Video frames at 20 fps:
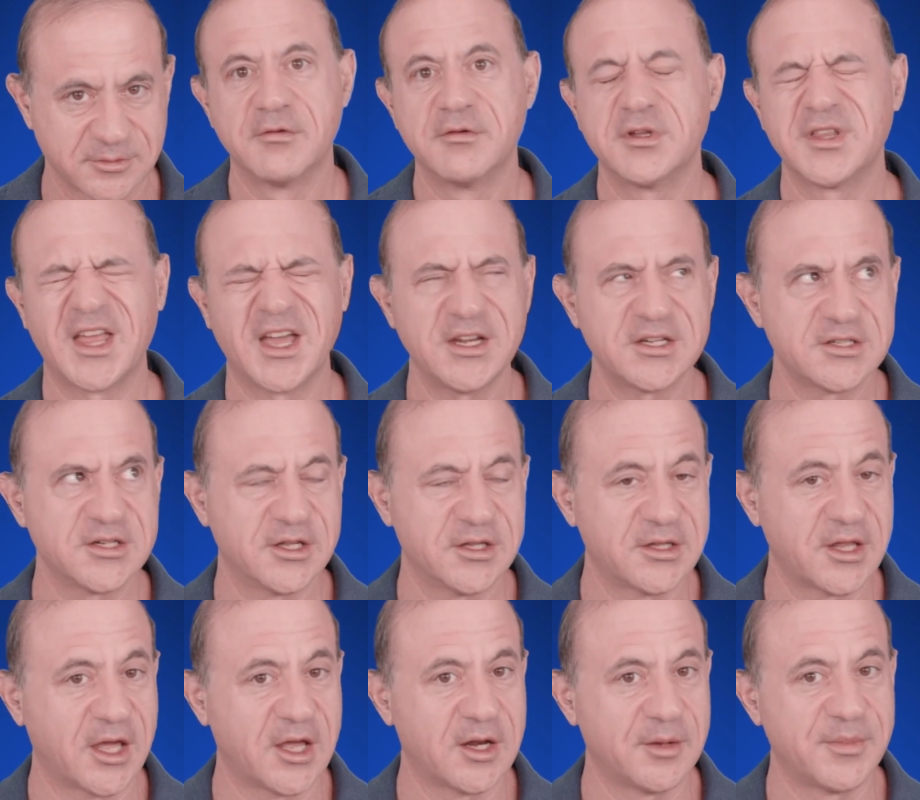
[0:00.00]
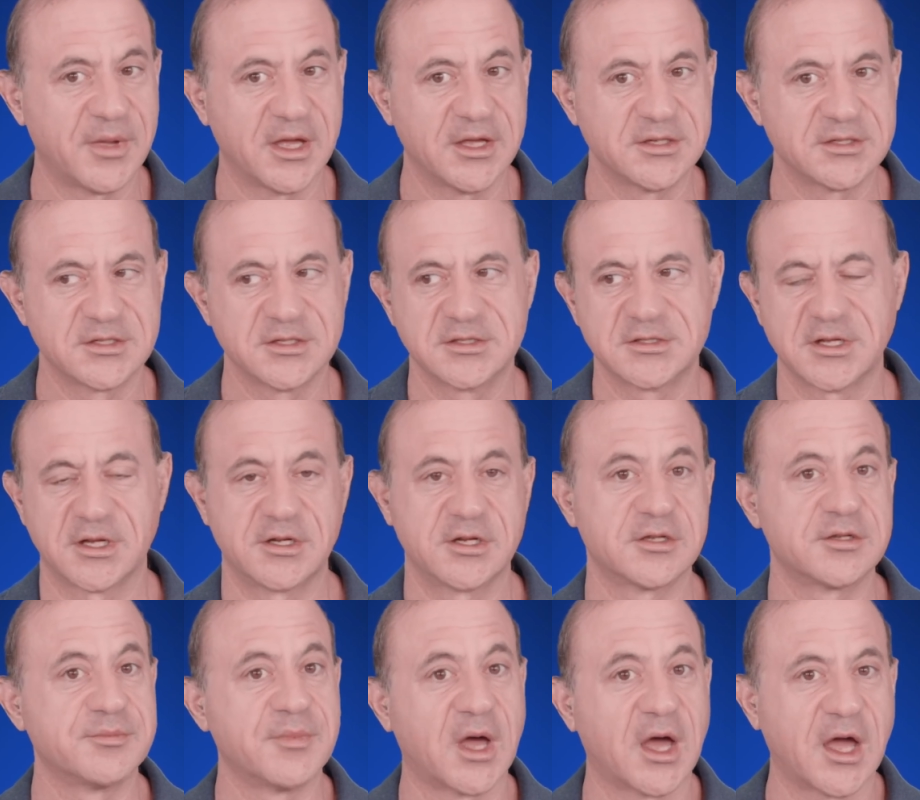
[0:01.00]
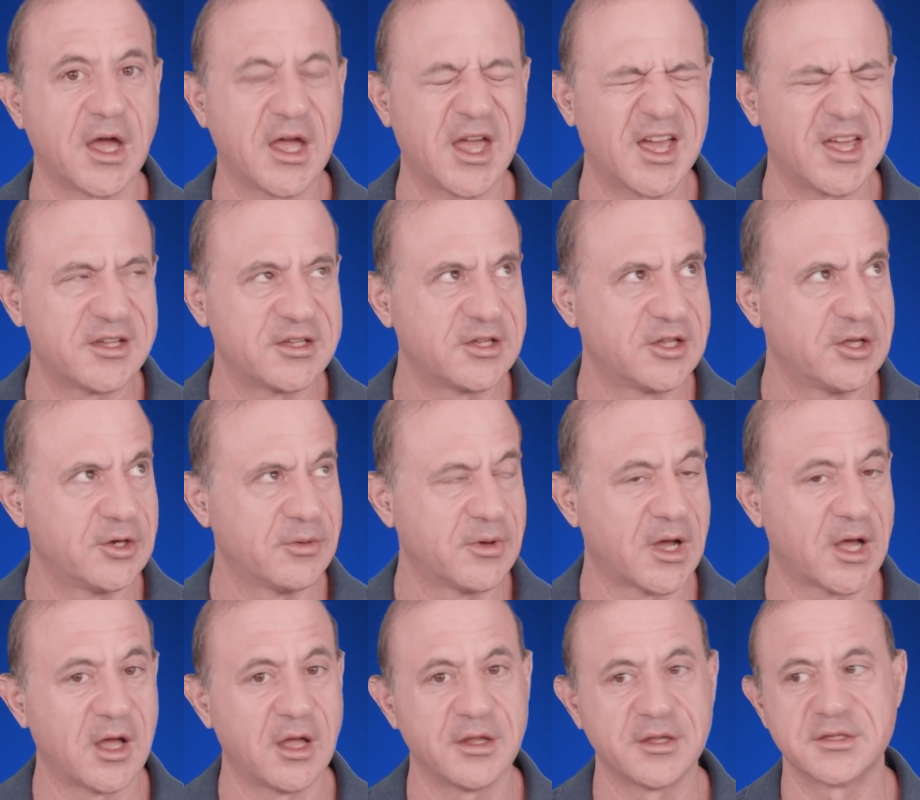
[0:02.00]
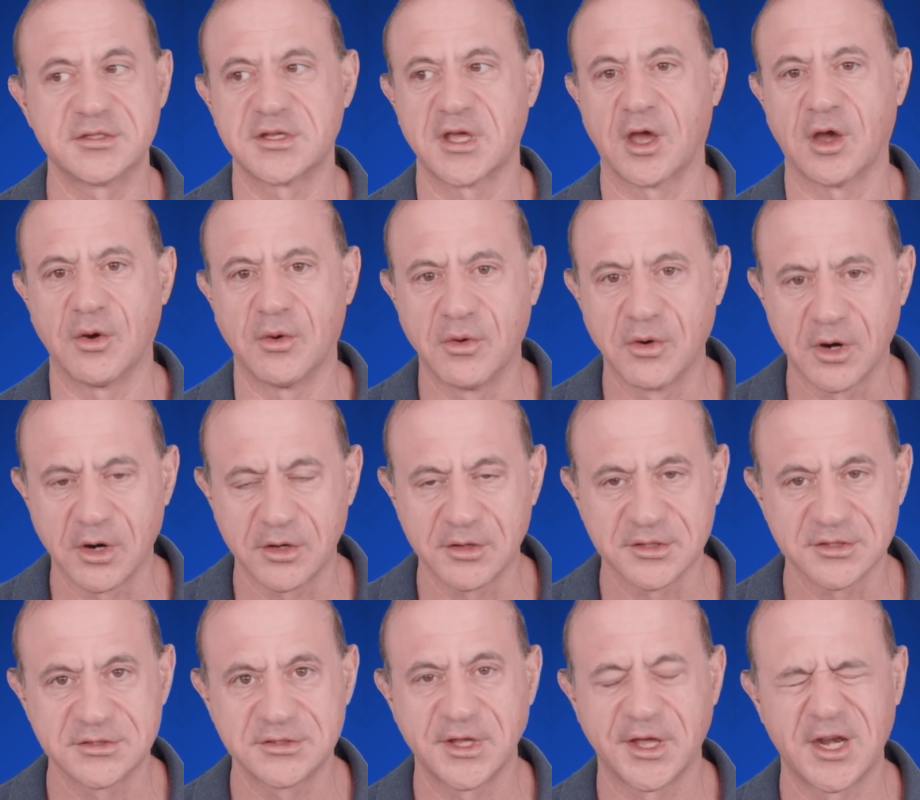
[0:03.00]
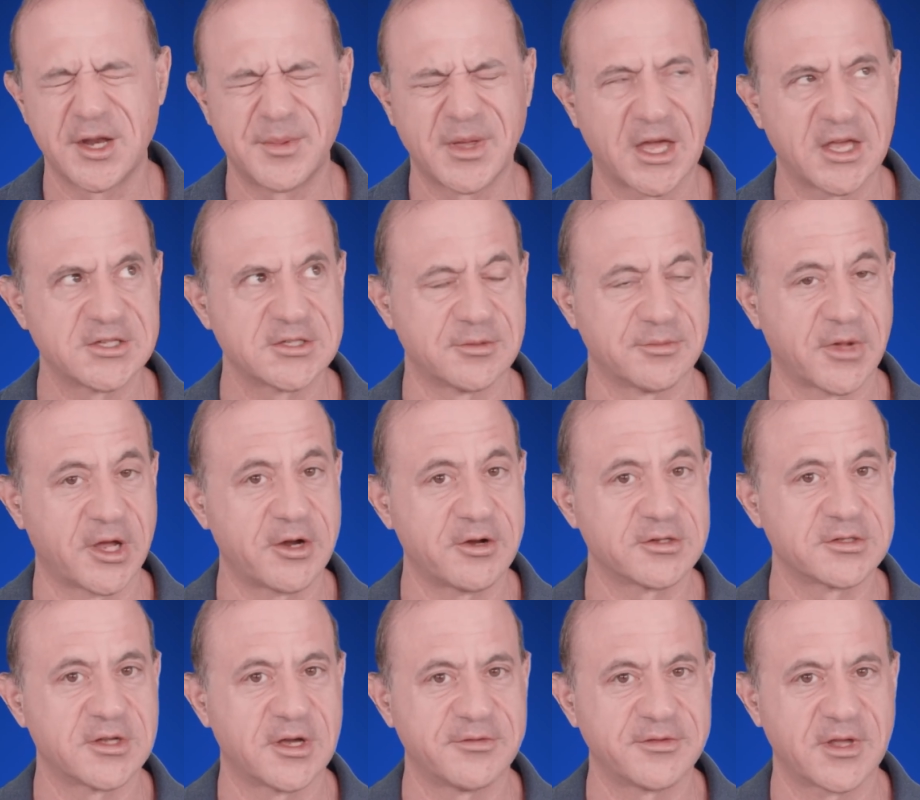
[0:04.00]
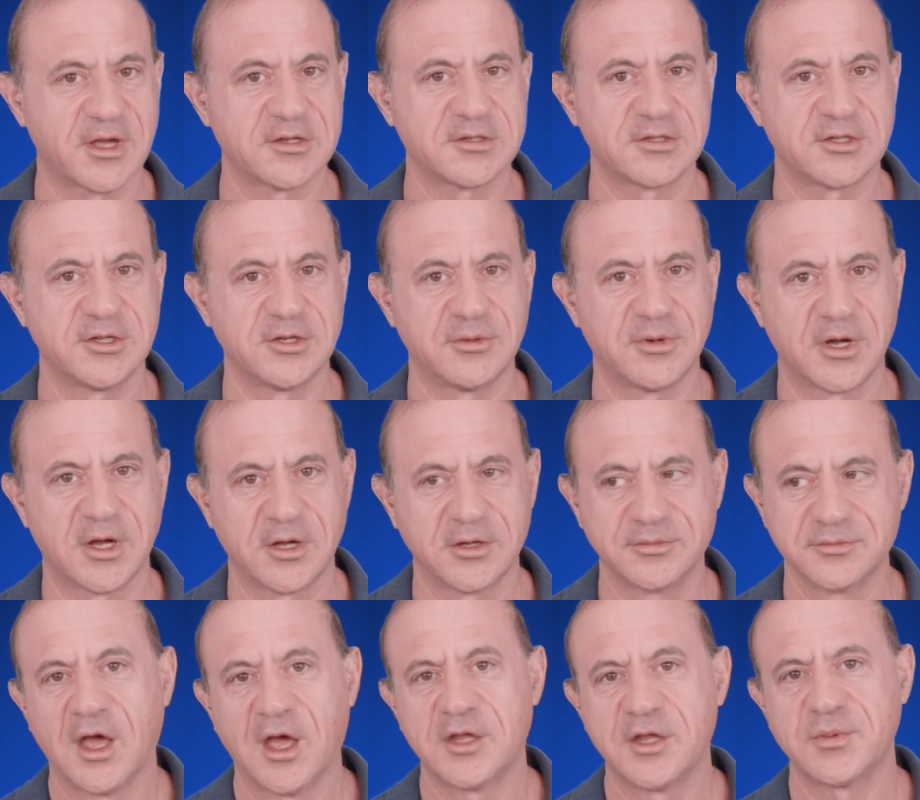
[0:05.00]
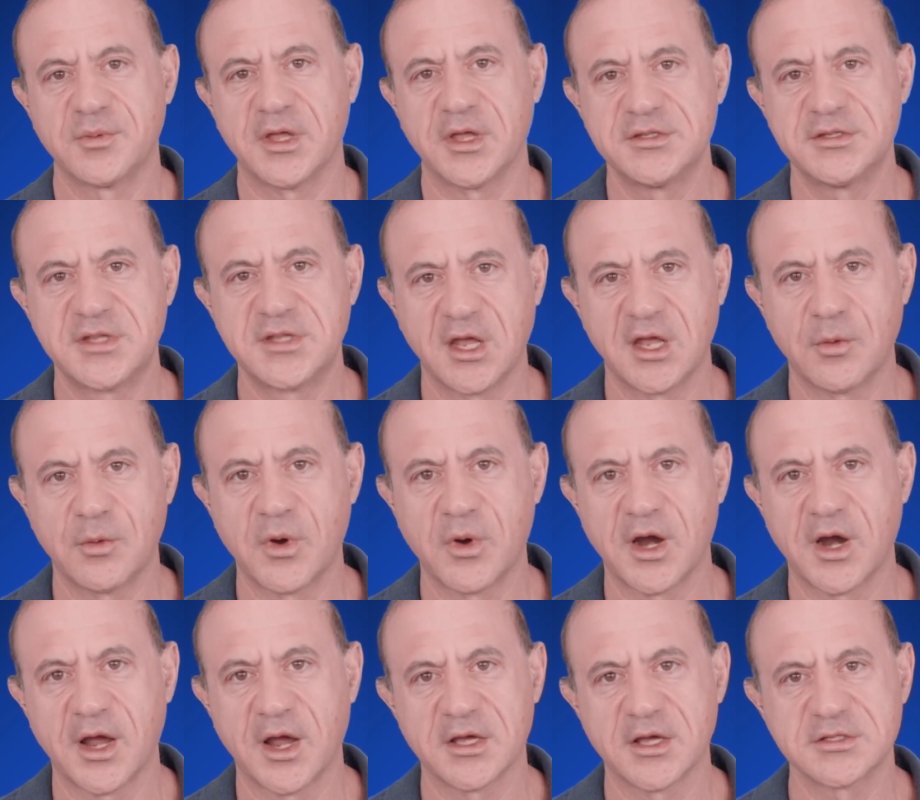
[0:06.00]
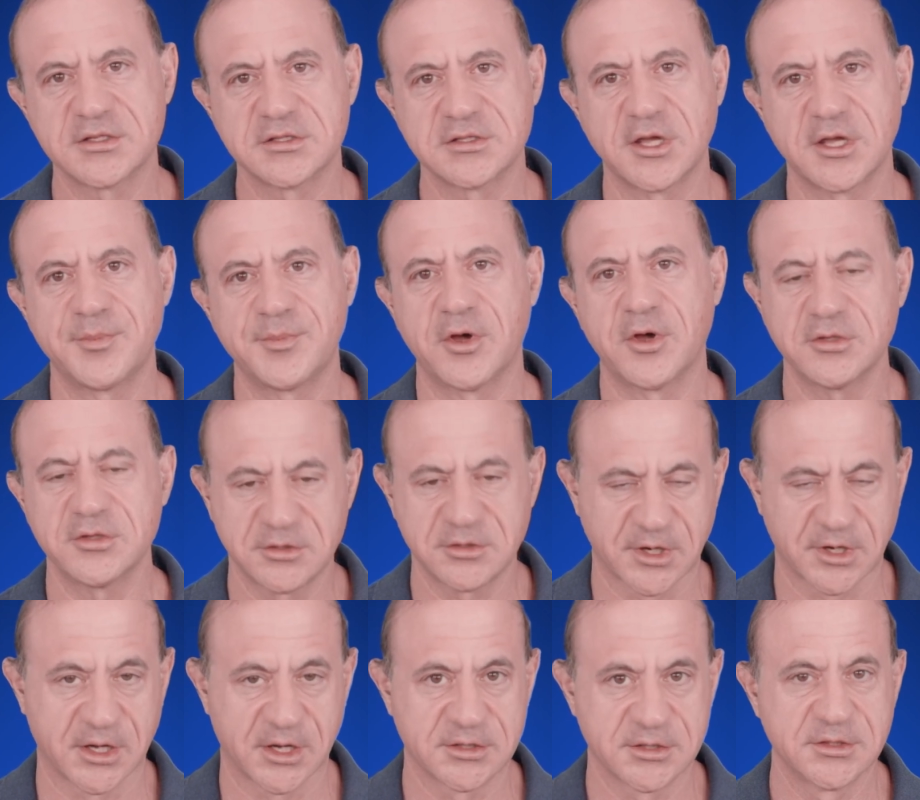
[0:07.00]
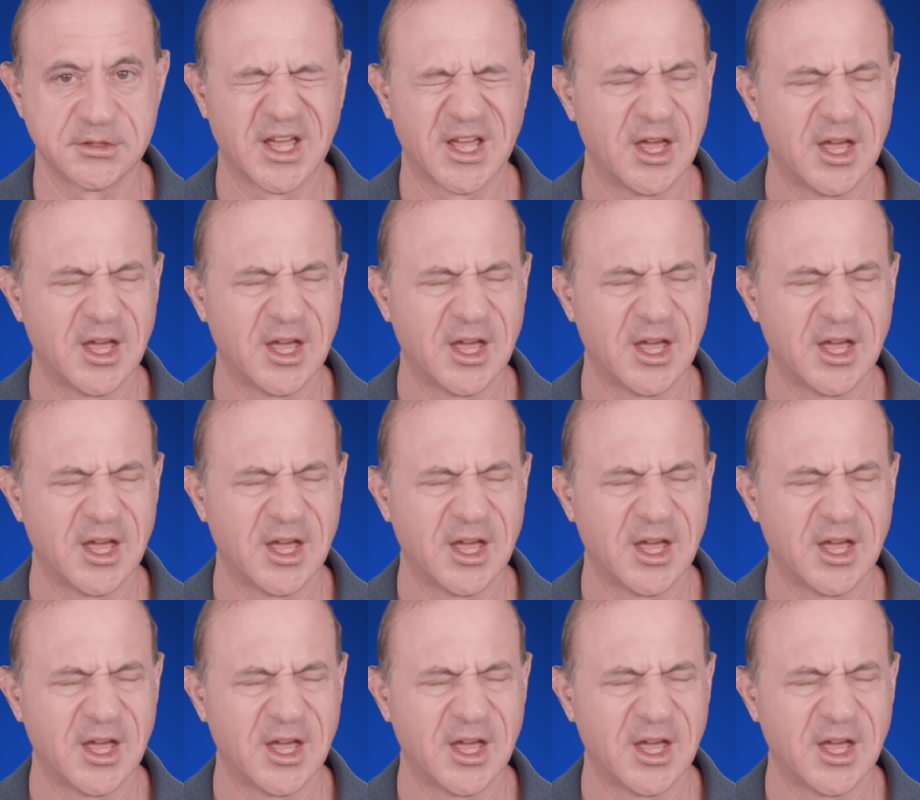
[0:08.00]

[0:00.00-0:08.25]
relational databases such as MySQL and, say, Oracle's database and Microsoft S Q L, as well as data warehouses like Postgres.